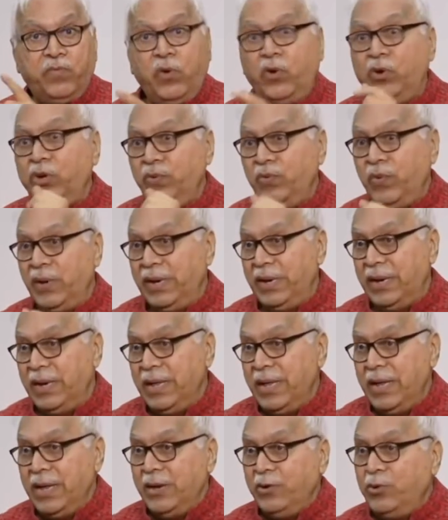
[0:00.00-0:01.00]
41
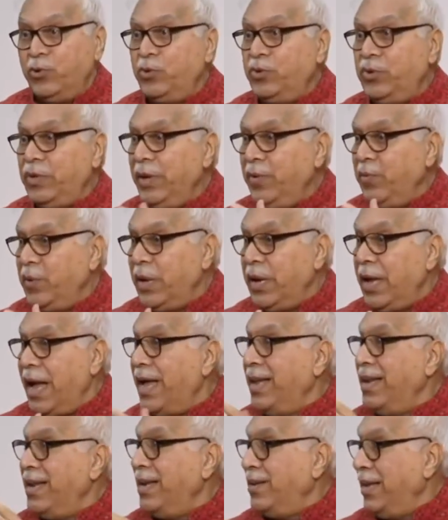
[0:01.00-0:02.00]
to see
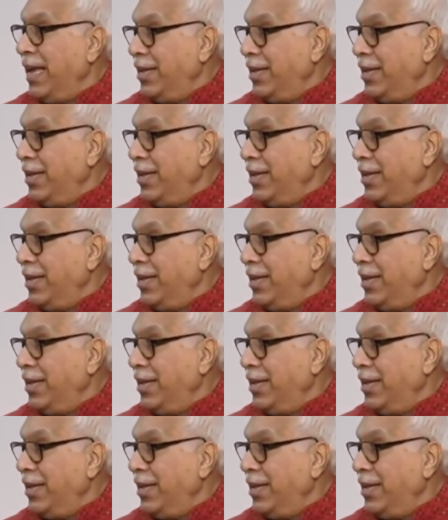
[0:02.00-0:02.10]
and